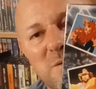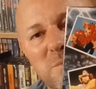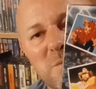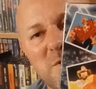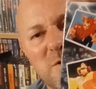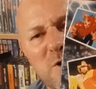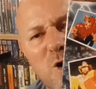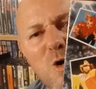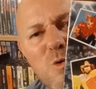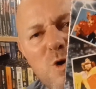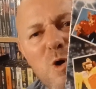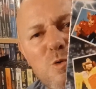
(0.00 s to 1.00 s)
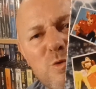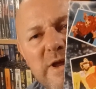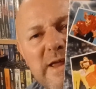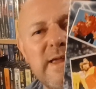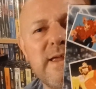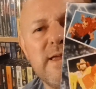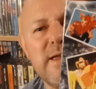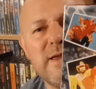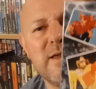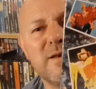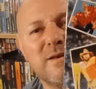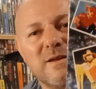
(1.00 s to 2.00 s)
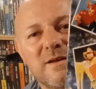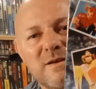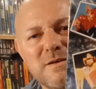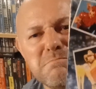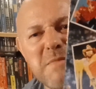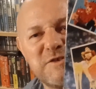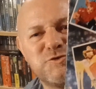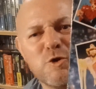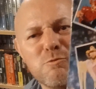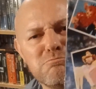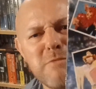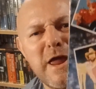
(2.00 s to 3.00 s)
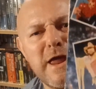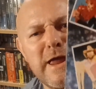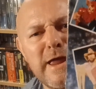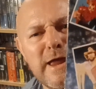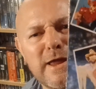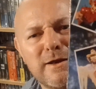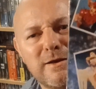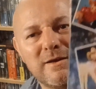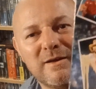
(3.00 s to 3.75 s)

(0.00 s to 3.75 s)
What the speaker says: We've got the Hulk Hogan and the Macho Man.